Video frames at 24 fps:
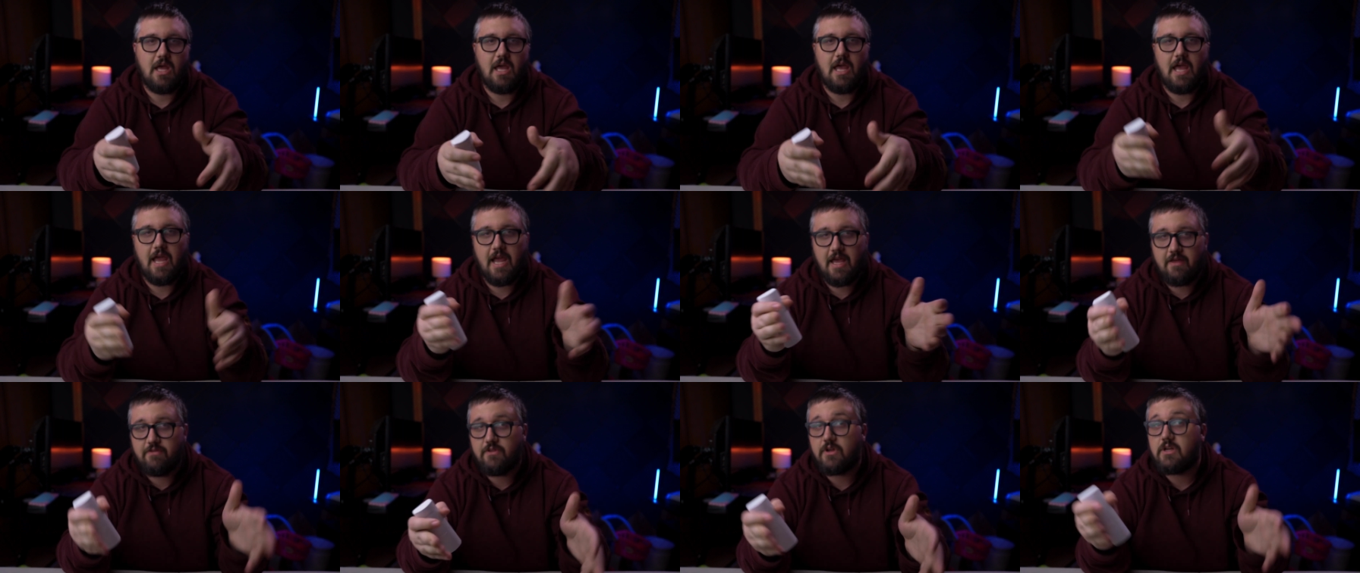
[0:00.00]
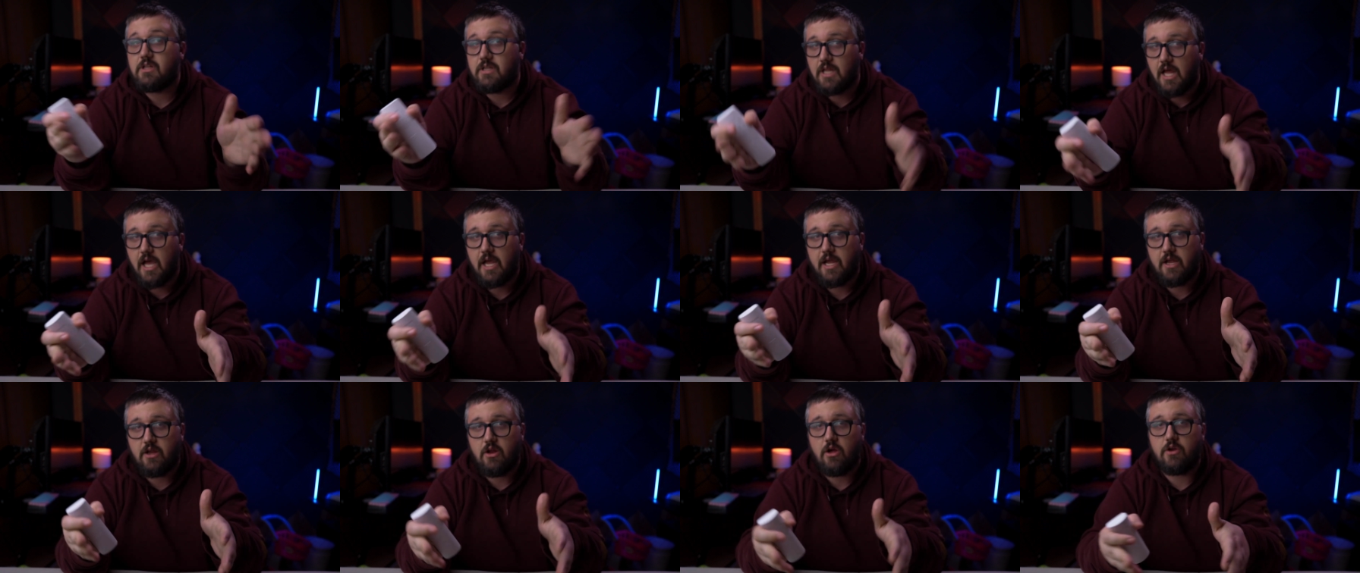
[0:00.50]
and the
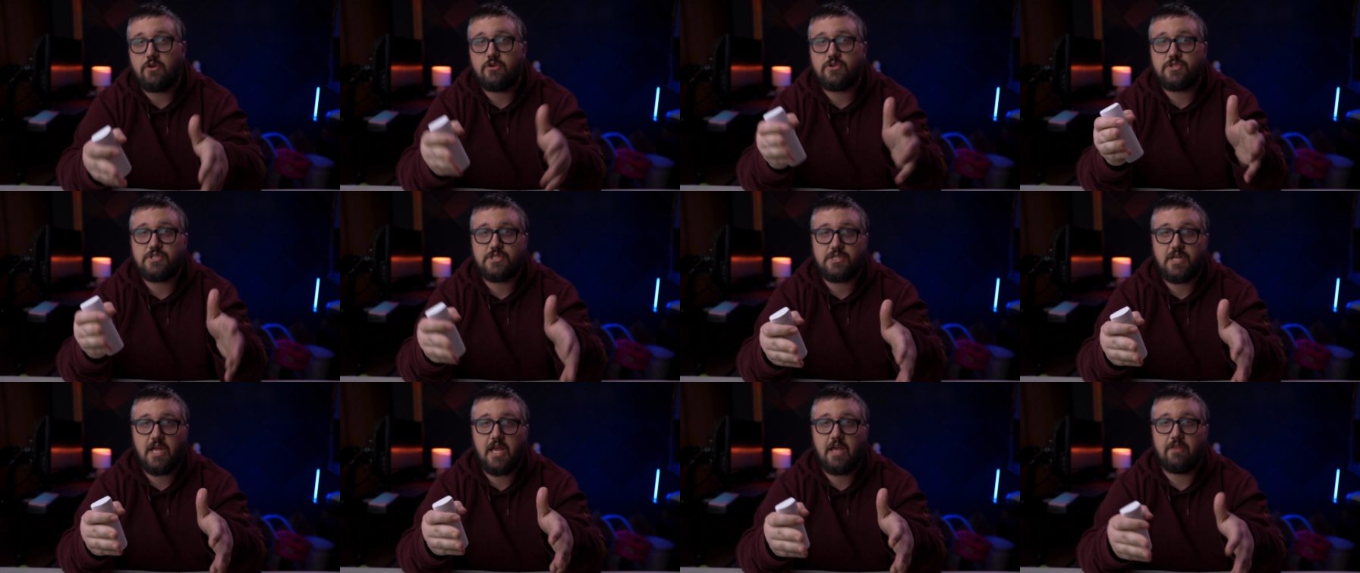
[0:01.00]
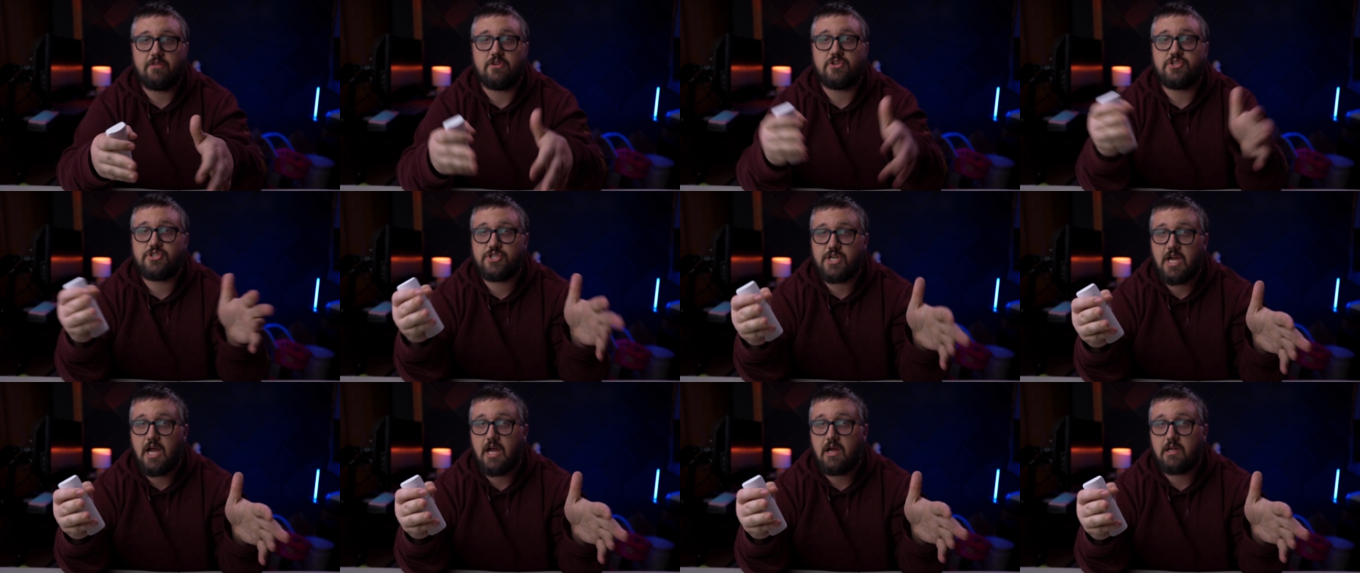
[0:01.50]
client understand the
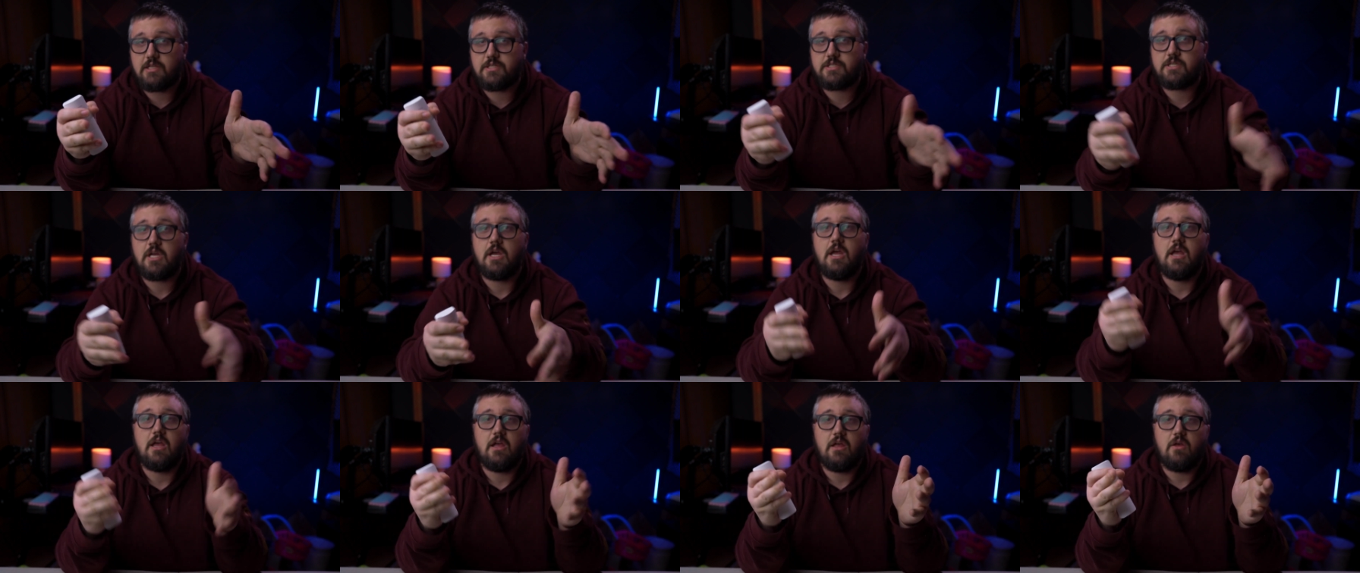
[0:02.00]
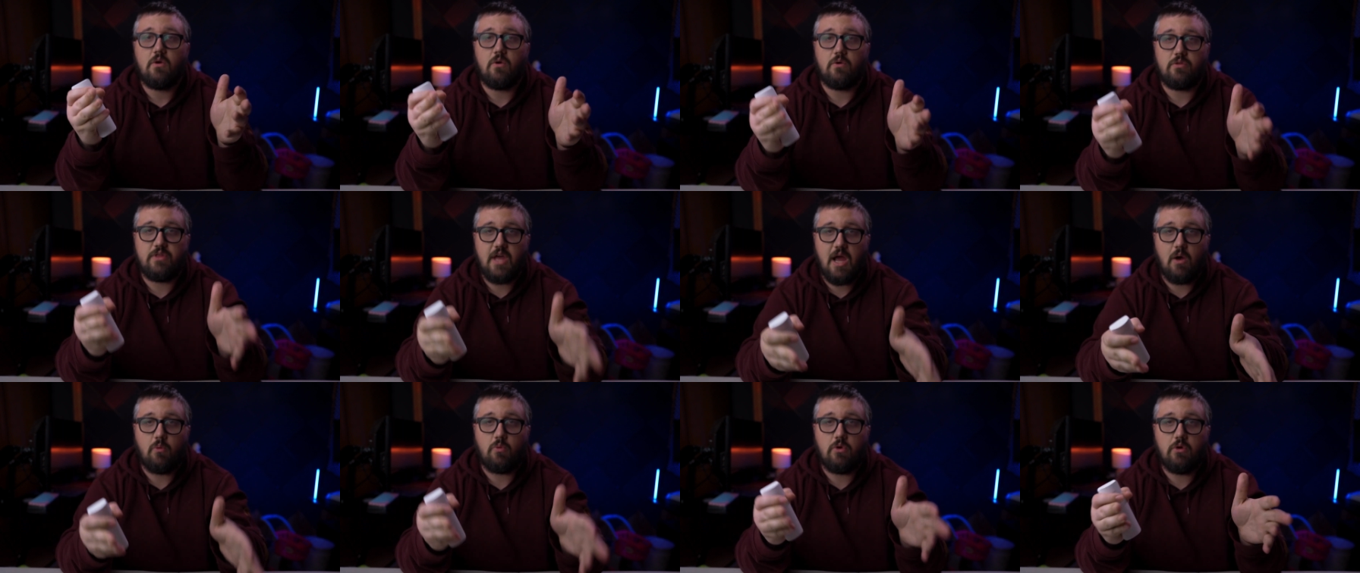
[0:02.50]
shots
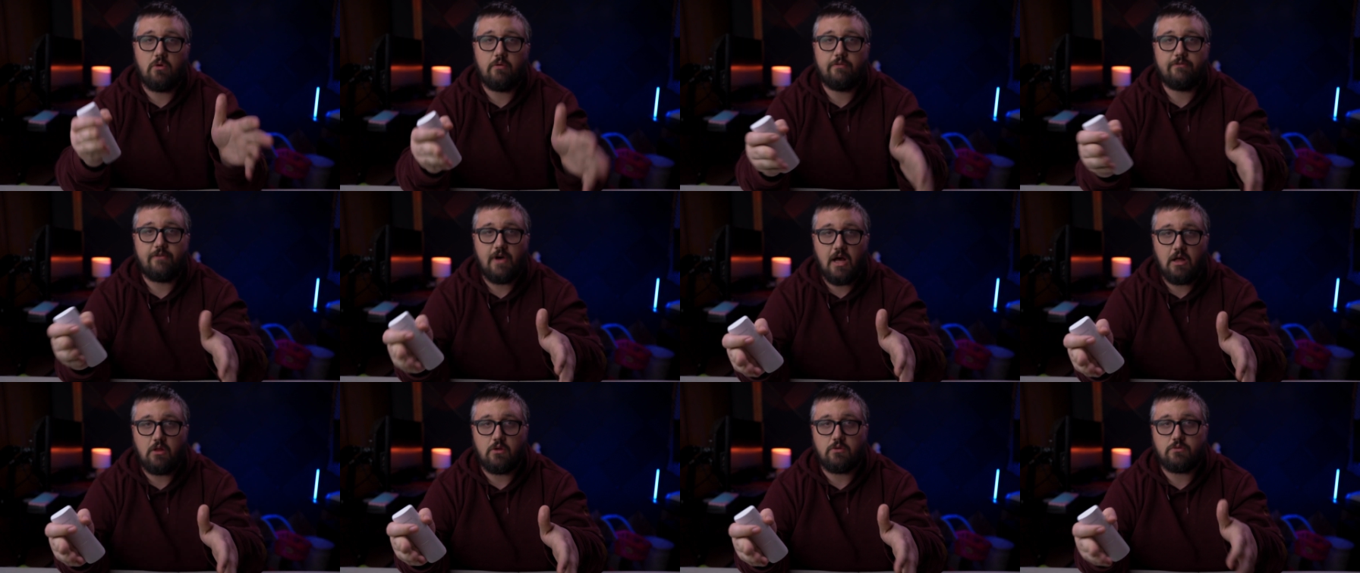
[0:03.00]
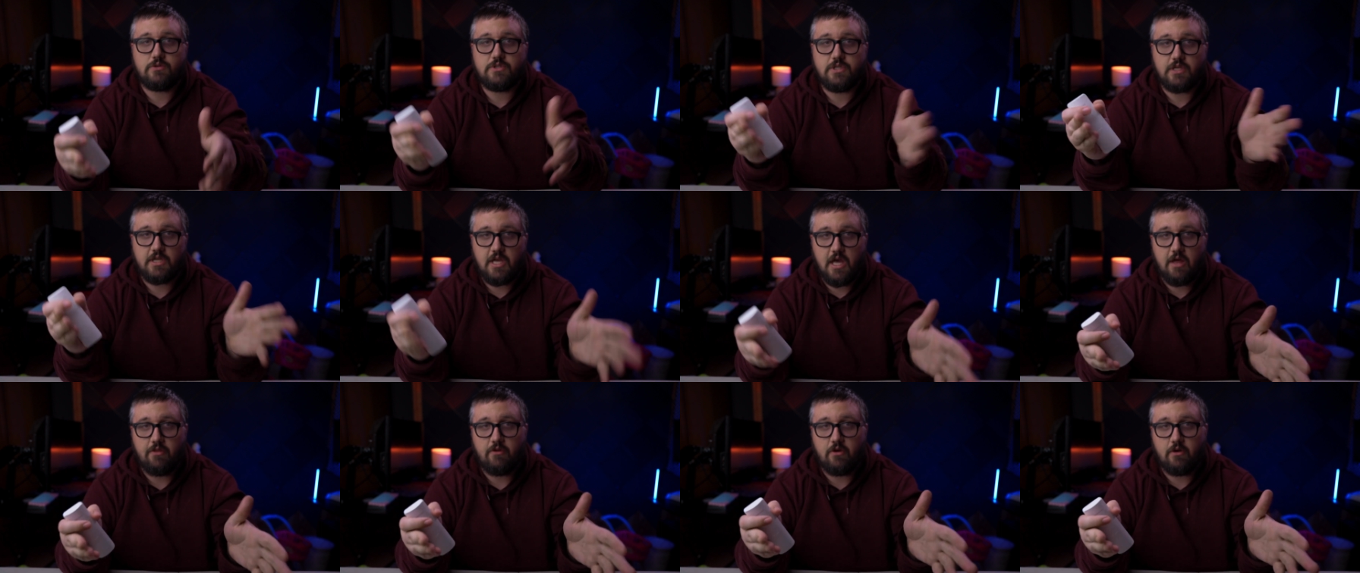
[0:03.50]
that will follow
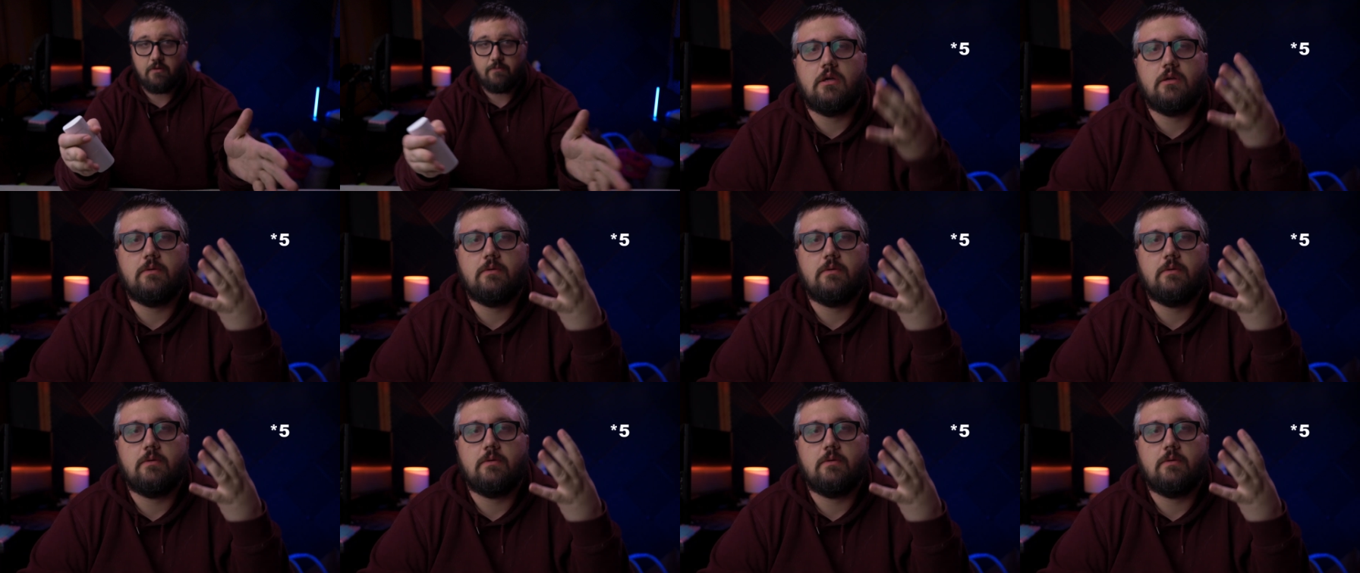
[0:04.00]
together.